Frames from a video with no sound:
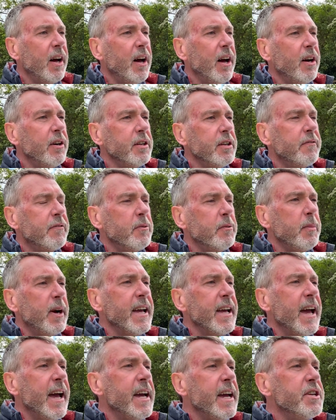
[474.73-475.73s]
Only from
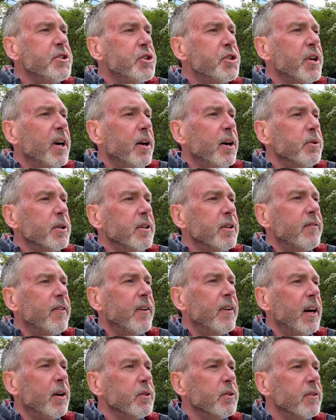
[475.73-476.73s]
my age, I would have
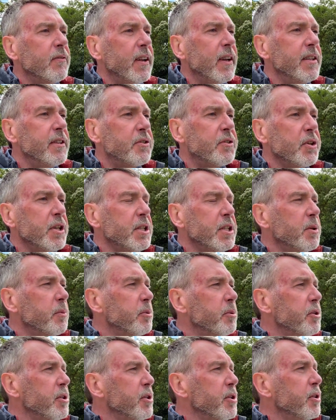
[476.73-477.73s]
liked the seating
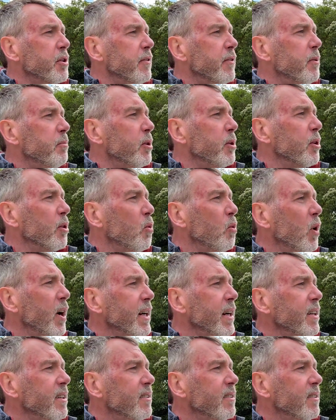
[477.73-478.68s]
position of a Model Y,